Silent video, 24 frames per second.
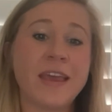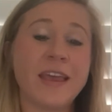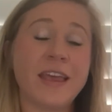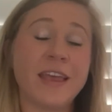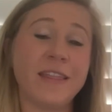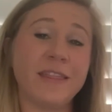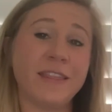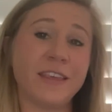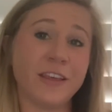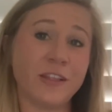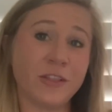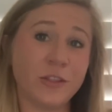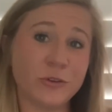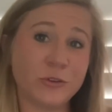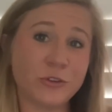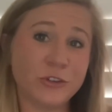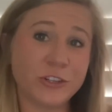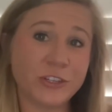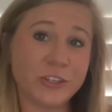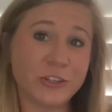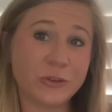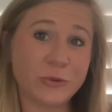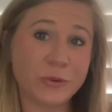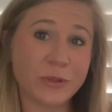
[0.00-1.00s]
In the
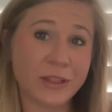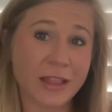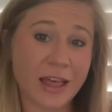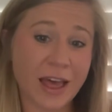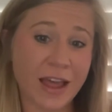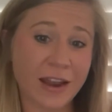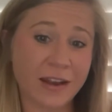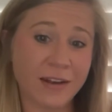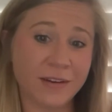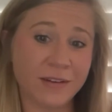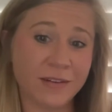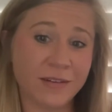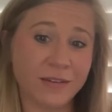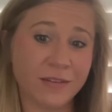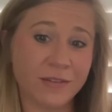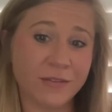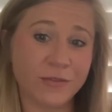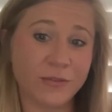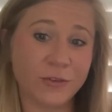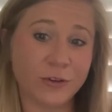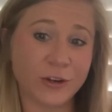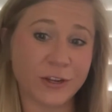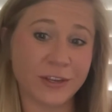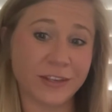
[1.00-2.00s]
allusion to Aladdin,
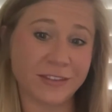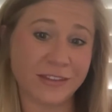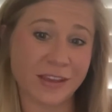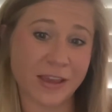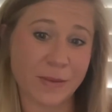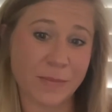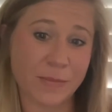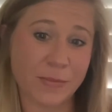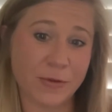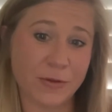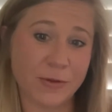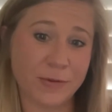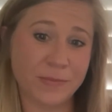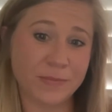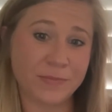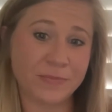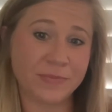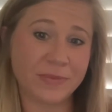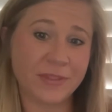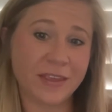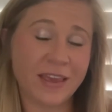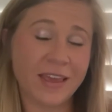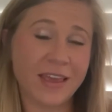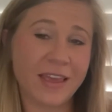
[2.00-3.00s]
for example,
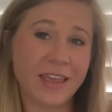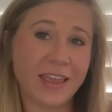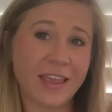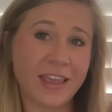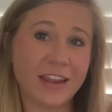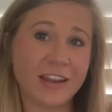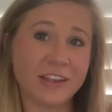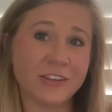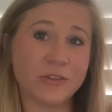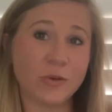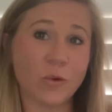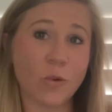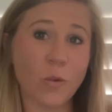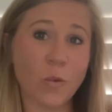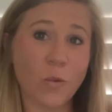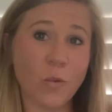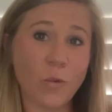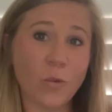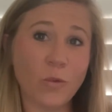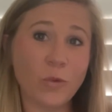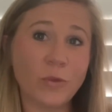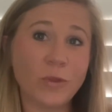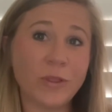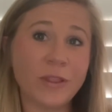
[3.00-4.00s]
it is
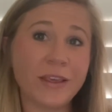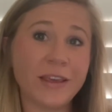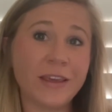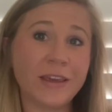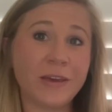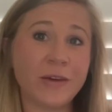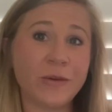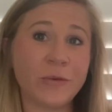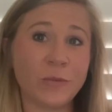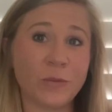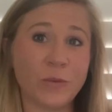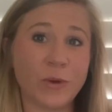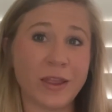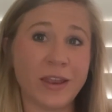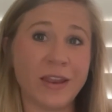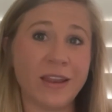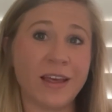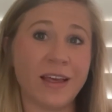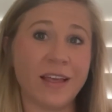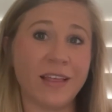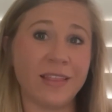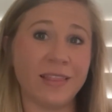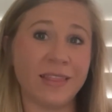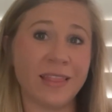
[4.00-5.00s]
only when
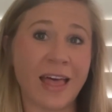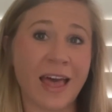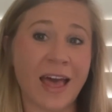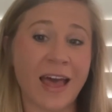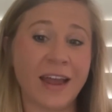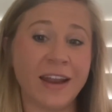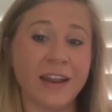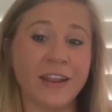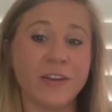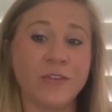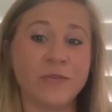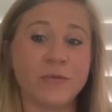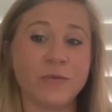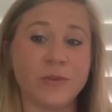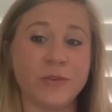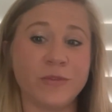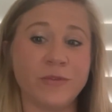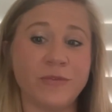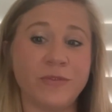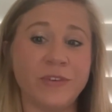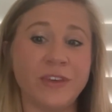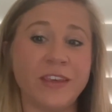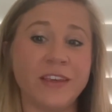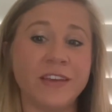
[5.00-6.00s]
Aladdin
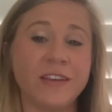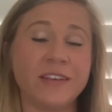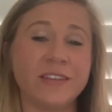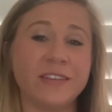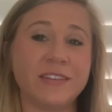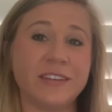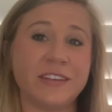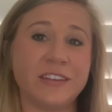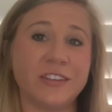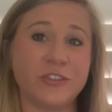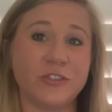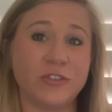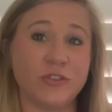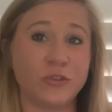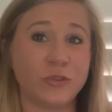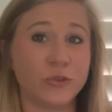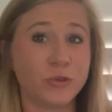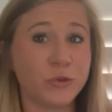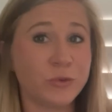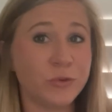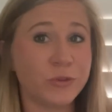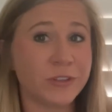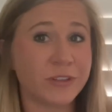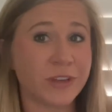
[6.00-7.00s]
reveals his
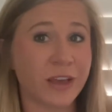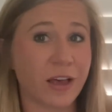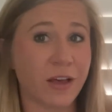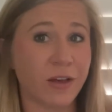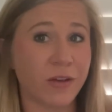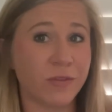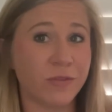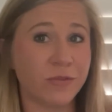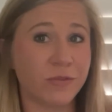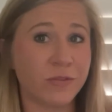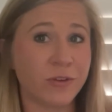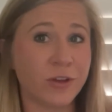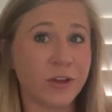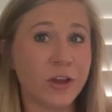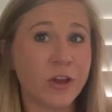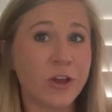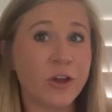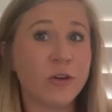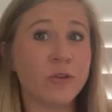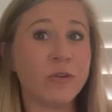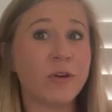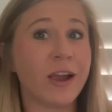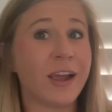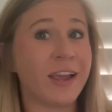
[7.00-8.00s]
true self,
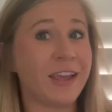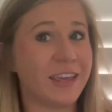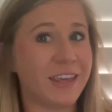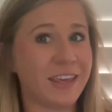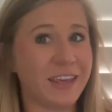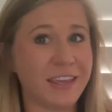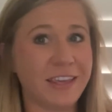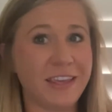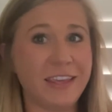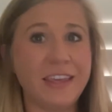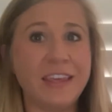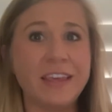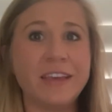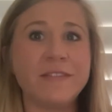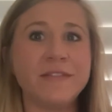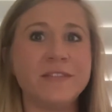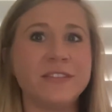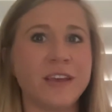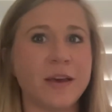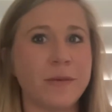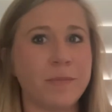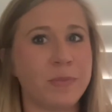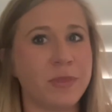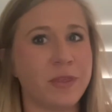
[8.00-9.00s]
right? He gives
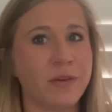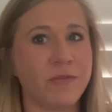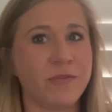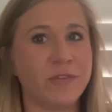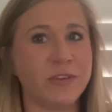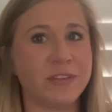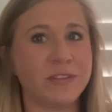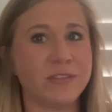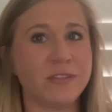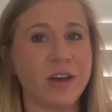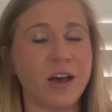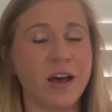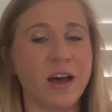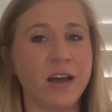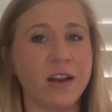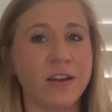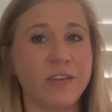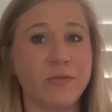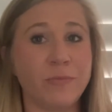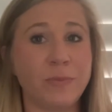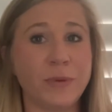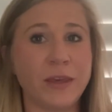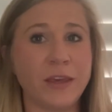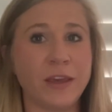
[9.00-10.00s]
up the facade
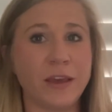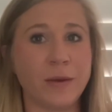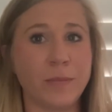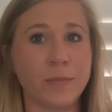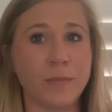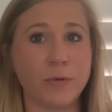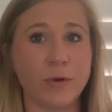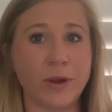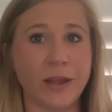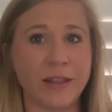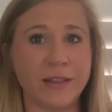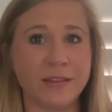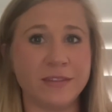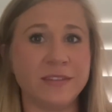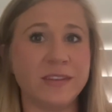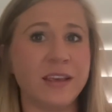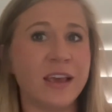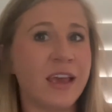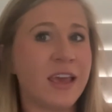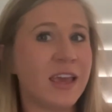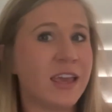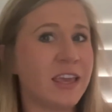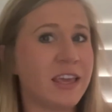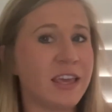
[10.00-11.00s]
of being a prince.
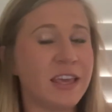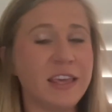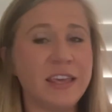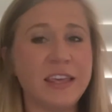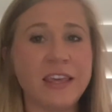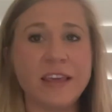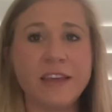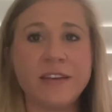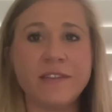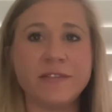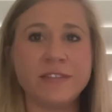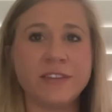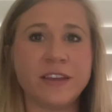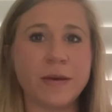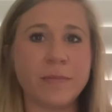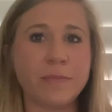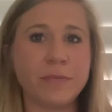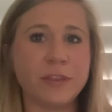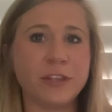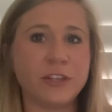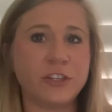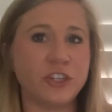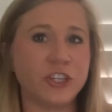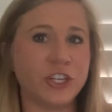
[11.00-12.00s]
He gives up
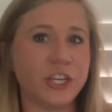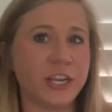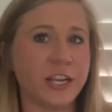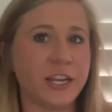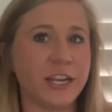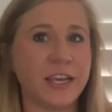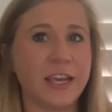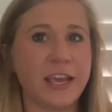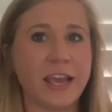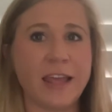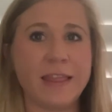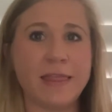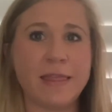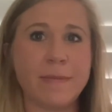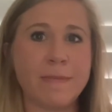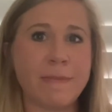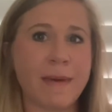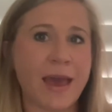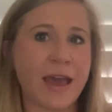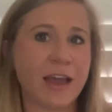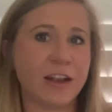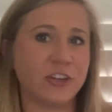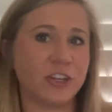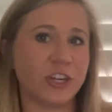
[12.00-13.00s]
the genie and the
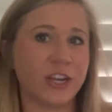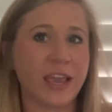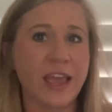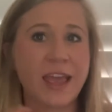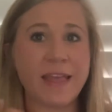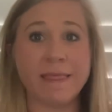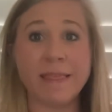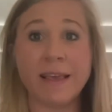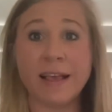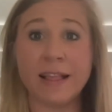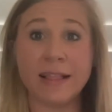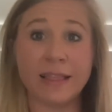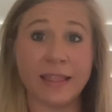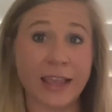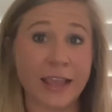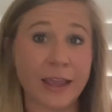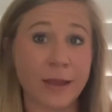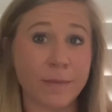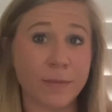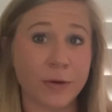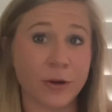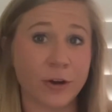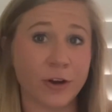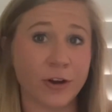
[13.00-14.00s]
magic and the
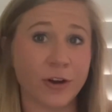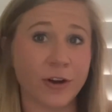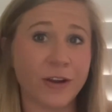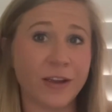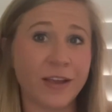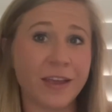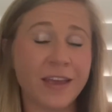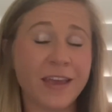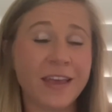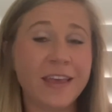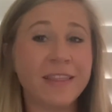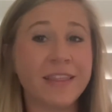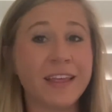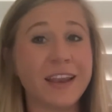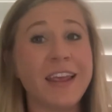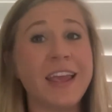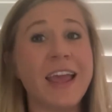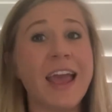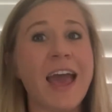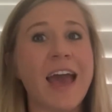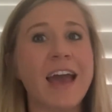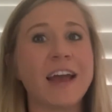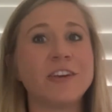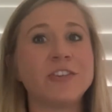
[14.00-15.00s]
glamour, that he
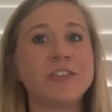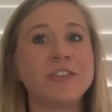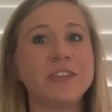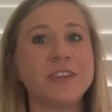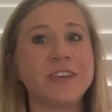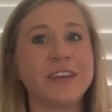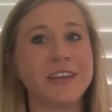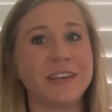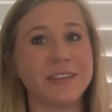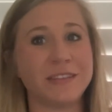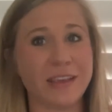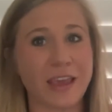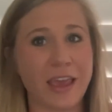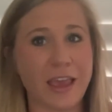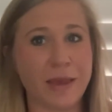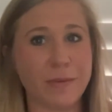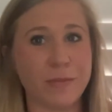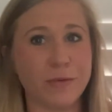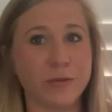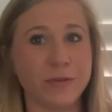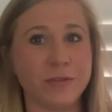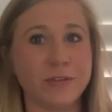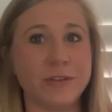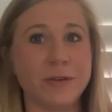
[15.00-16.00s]
actually is
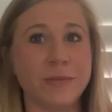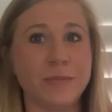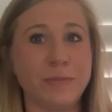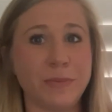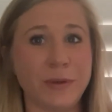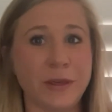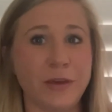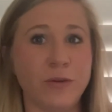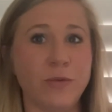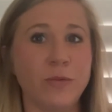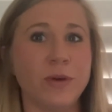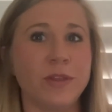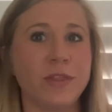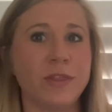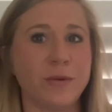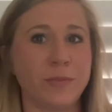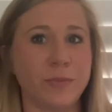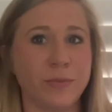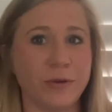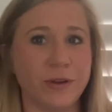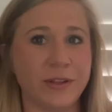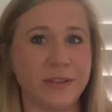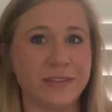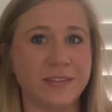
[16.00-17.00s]
able to be with the
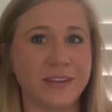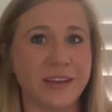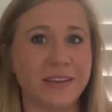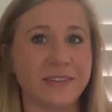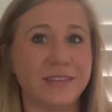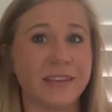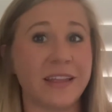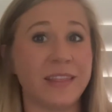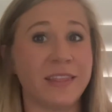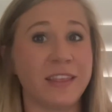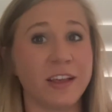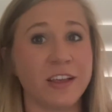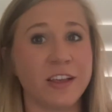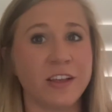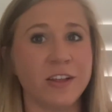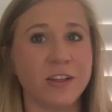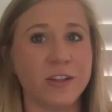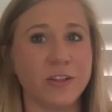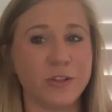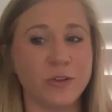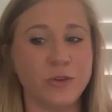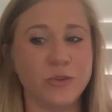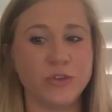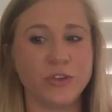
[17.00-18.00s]
princess at the
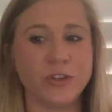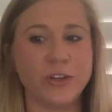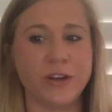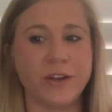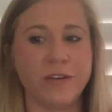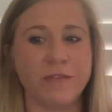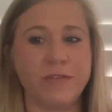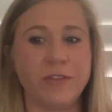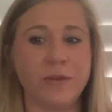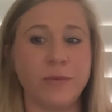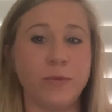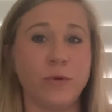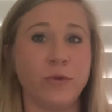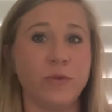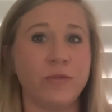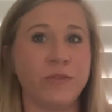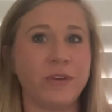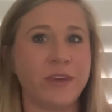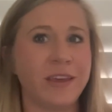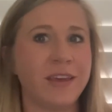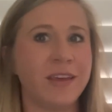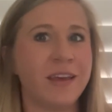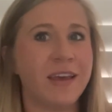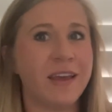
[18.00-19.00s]
conclusion of the
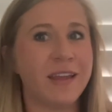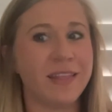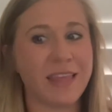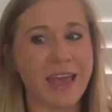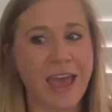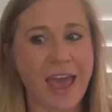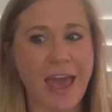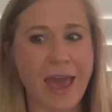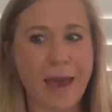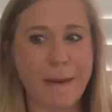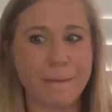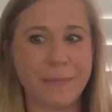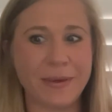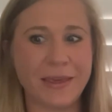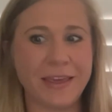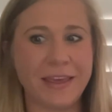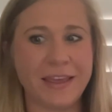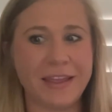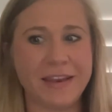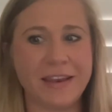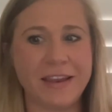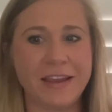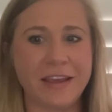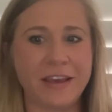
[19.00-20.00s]
movie, the happy
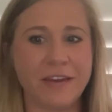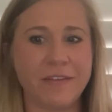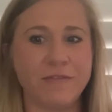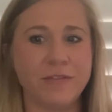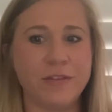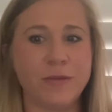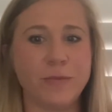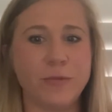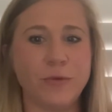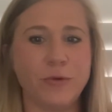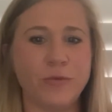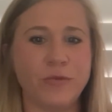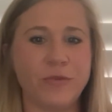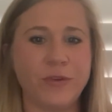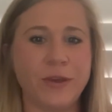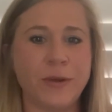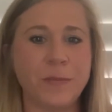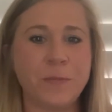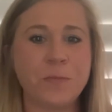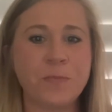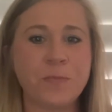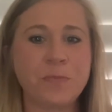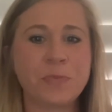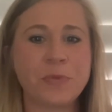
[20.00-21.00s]
ending of the movie,
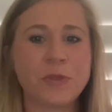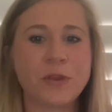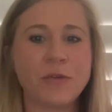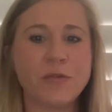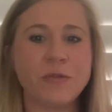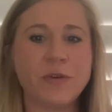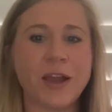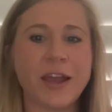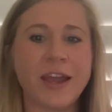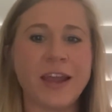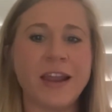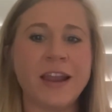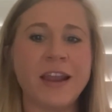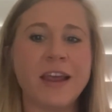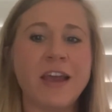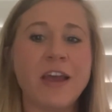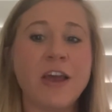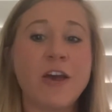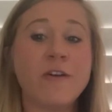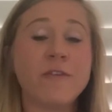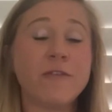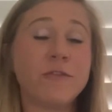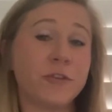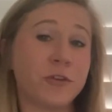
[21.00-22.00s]
right?
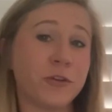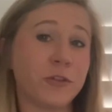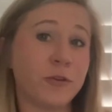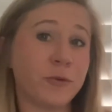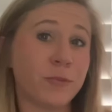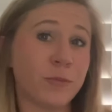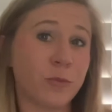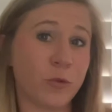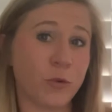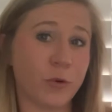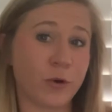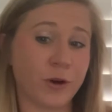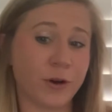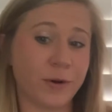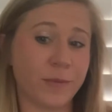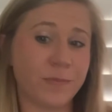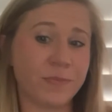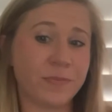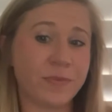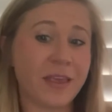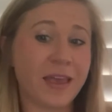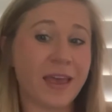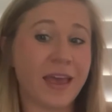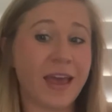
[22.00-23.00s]
Furthermore,
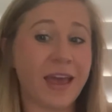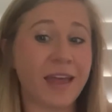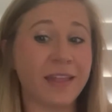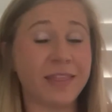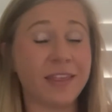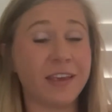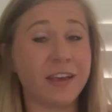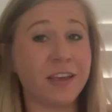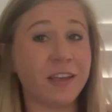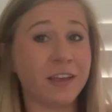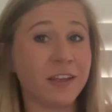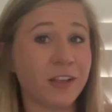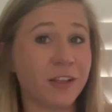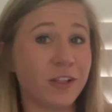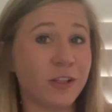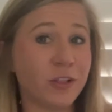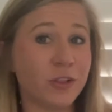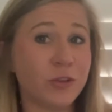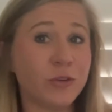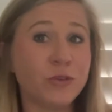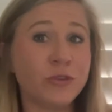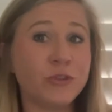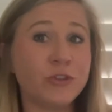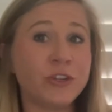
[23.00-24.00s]
at the
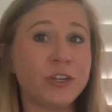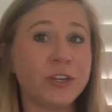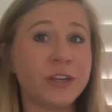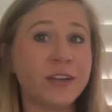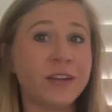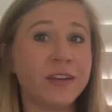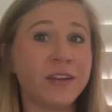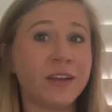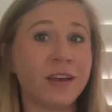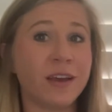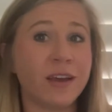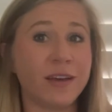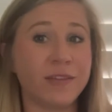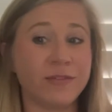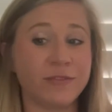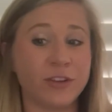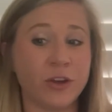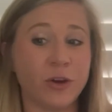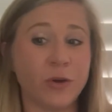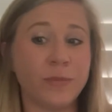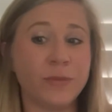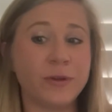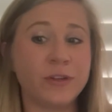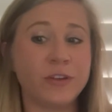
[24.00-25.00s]
conclusion of
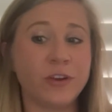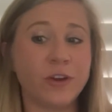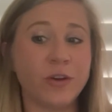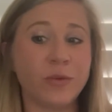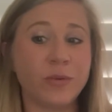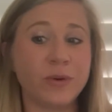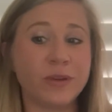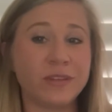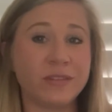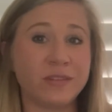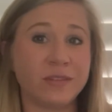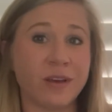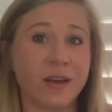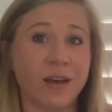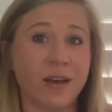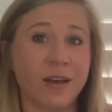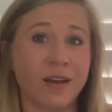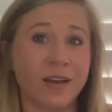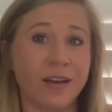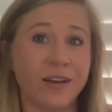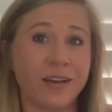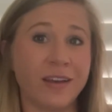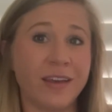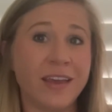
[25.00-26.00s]
Tamatoa's
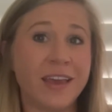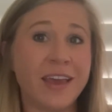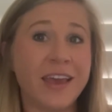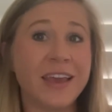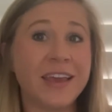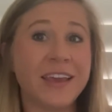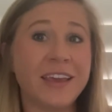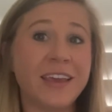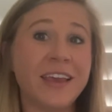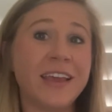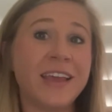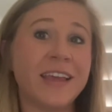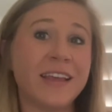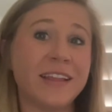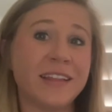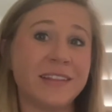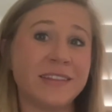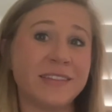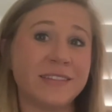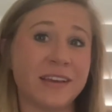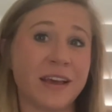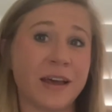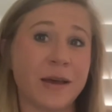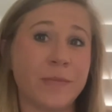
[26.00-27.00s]
song, he
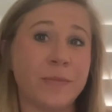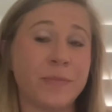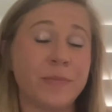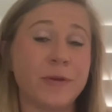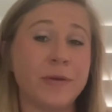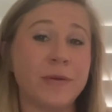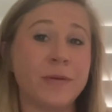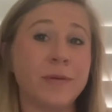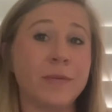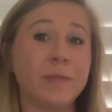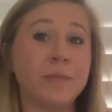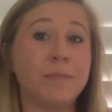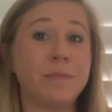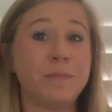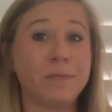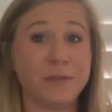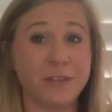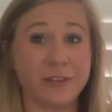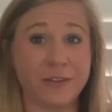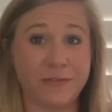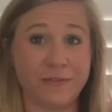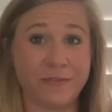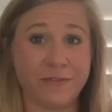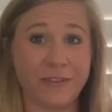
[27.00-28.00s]
ends up
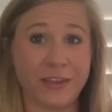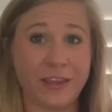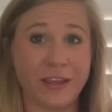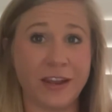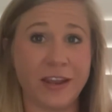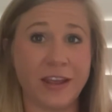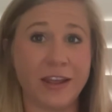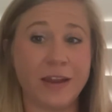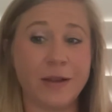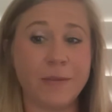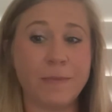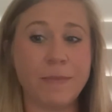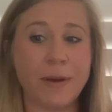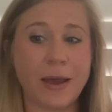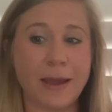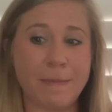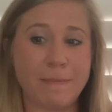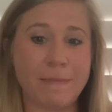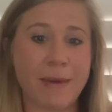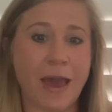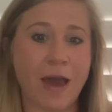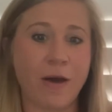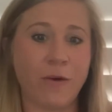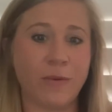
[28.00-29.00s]
defeated by
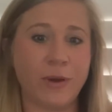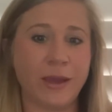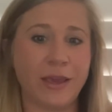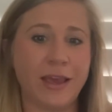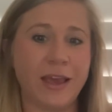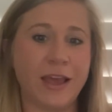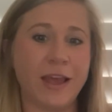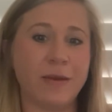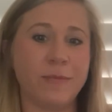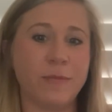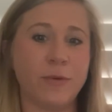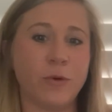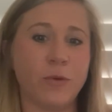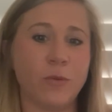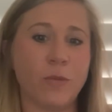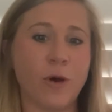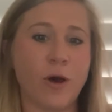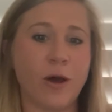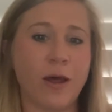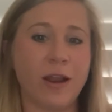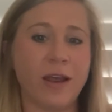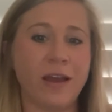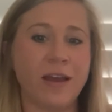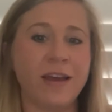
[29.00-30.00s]
Maui and
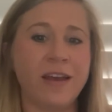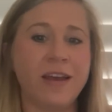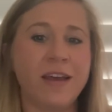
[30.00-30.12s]
Moana.